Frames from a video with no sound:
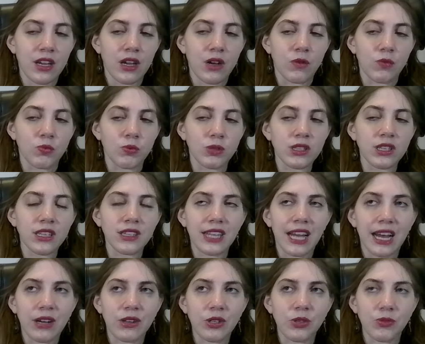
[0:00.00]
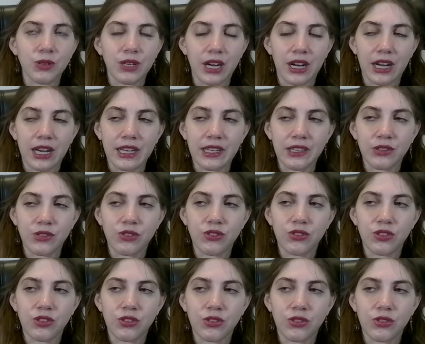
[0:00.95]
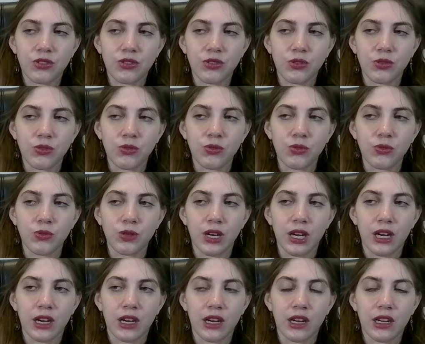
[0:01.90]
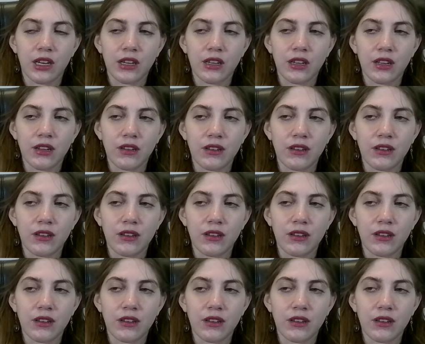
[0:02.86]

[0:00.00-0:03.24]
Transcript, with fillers: will allow you guys to uh,